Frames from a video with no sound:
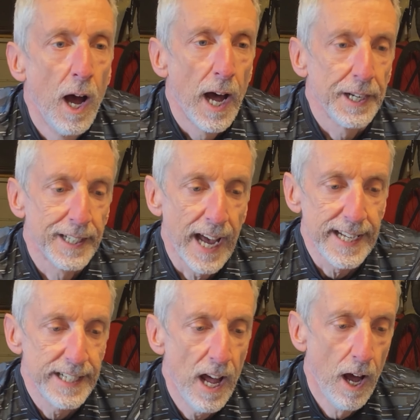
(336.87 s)
And
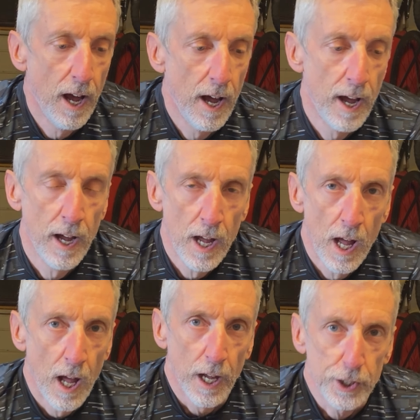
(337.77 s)
again,
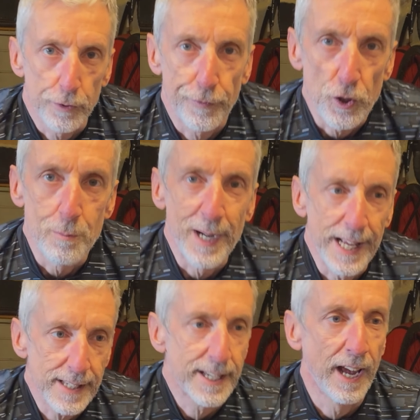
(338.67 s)
a good few
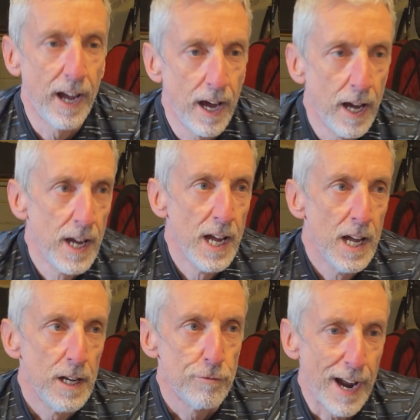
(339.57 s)
minutes
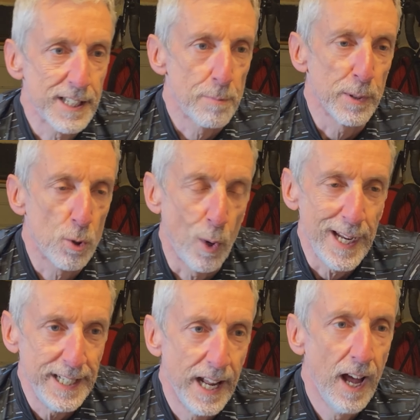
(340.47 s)
rest between.